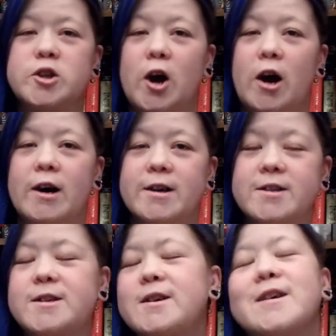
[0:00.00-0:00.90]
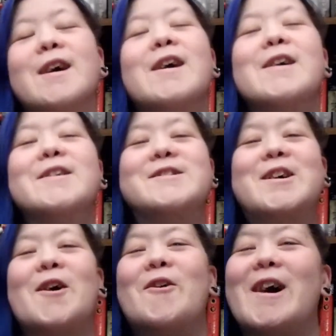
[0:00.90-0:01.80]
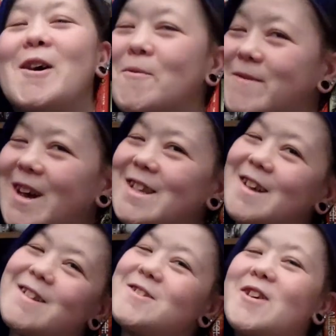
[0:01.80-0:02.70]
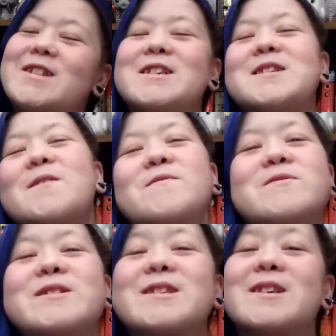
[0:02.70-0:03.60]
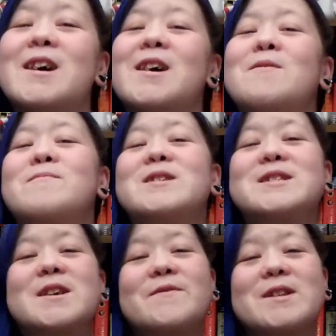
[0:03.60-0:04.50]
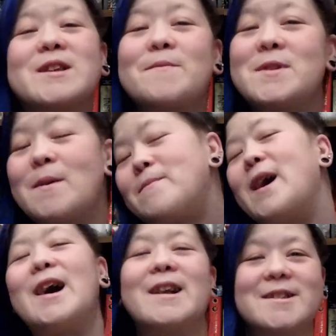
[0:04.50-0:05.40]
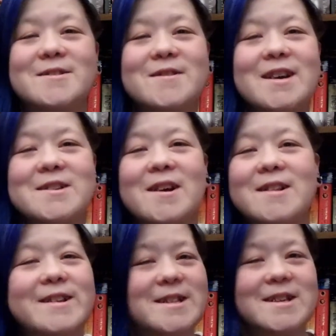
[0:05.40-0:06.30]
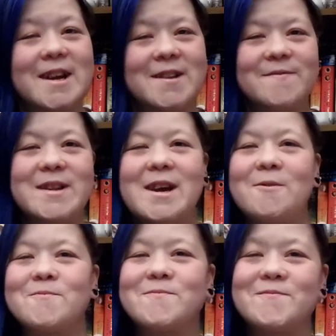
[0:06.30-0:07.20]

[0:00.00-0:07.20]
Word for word: Dogs. So I hope you guys all enjoyed this. If you did, please give it a thumbs up and I'll see you guys all in the next video.